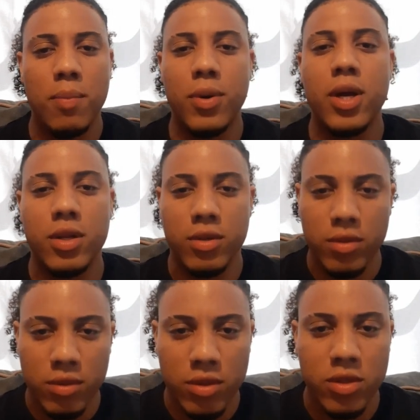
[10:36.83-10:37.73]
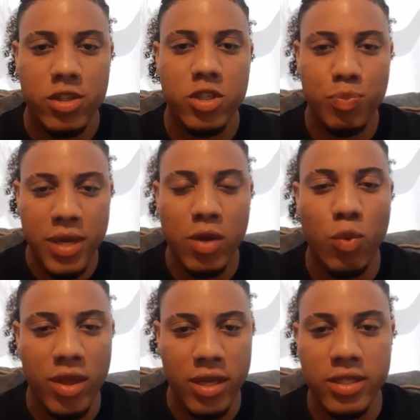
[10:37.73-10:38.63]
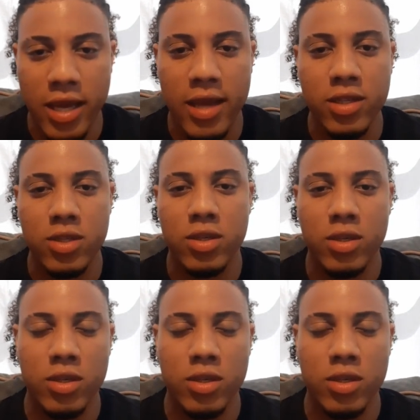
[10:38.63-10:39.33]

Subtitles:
But speak with intent.